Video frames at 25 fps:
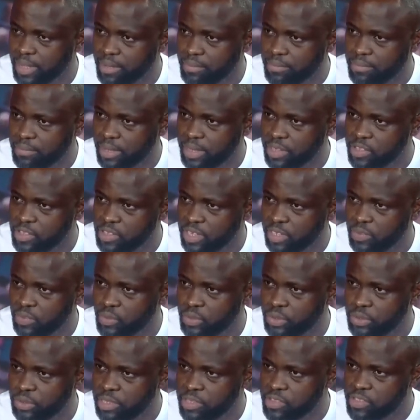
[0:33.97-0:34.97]
is it
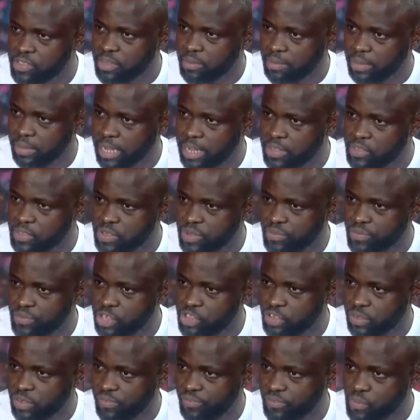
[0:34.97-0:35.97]
will destabilize the
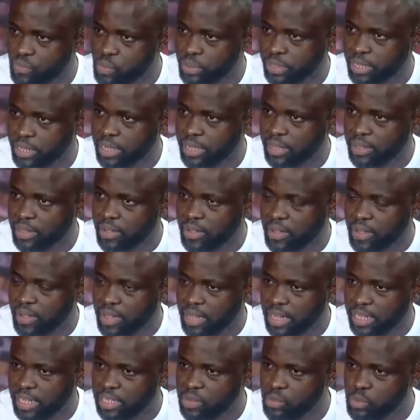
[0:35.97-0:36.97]
region further,
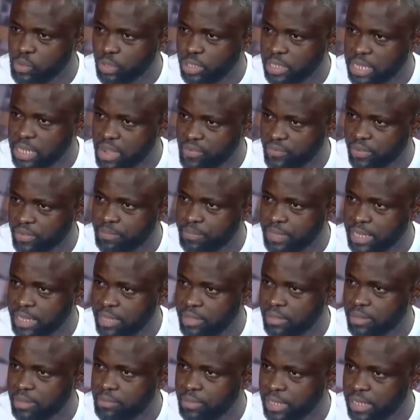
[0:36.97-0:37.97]
and it will never
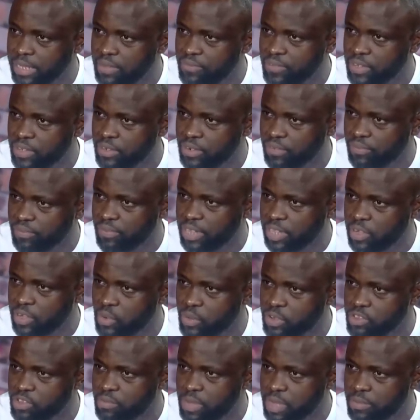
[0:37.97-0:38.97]
be in the benefit of
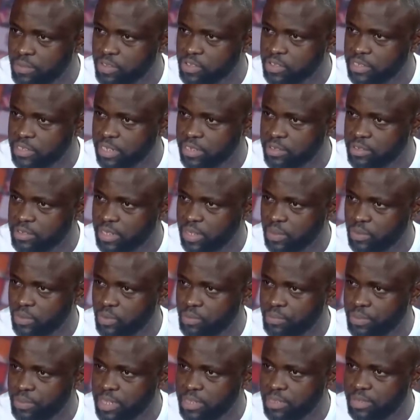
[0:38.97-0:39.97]
ECOWAS member states. It
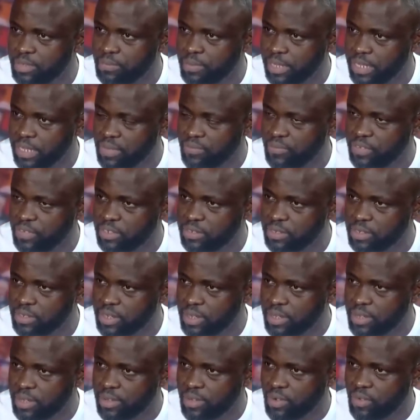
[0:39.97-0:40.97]
will be in the benefit
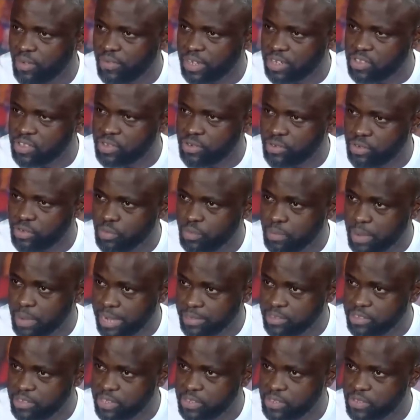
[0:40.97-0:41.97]
of external
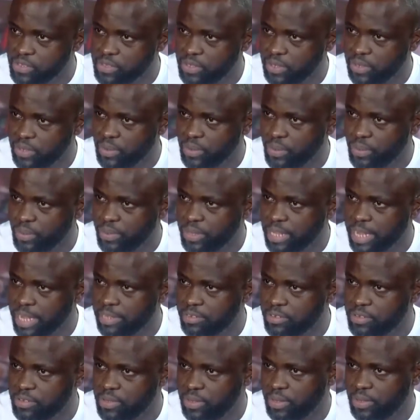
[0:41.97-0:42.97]
parties, you know,
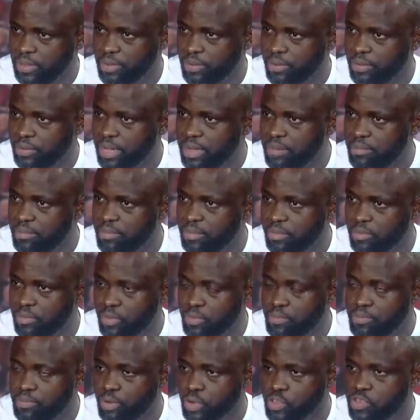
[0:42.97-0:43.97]
that, you know,
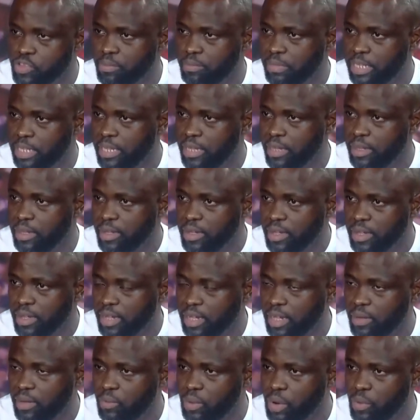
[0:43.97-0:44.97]
will possibly,
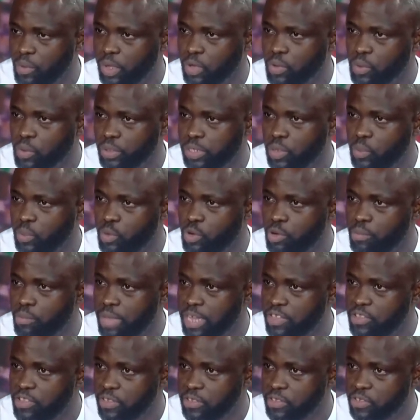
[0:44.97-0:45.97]
what we call the war
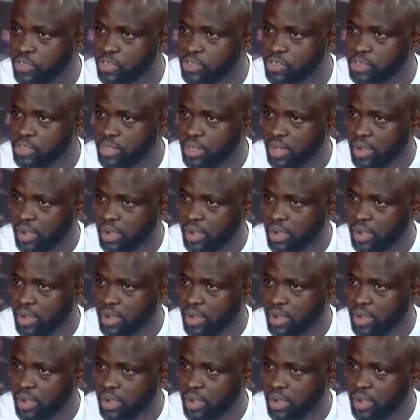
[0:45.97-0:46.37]
merchants.